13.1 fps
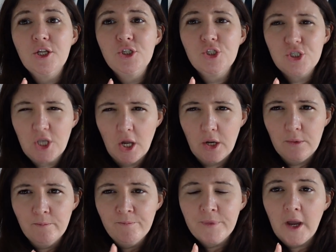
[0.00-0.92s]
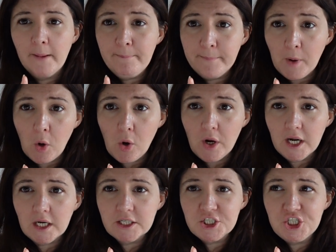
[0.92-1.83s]
so I bought
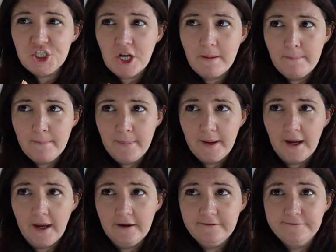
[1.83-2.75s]
a jumper